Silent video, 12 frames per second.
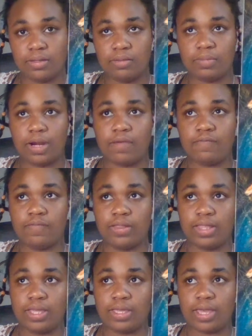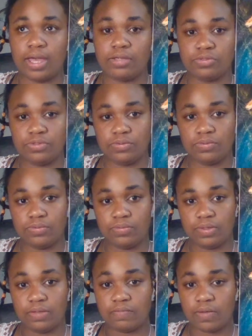but I feel like as
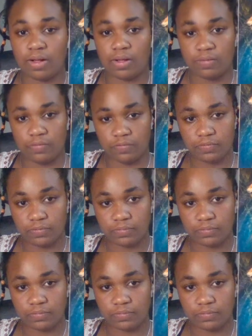you evolve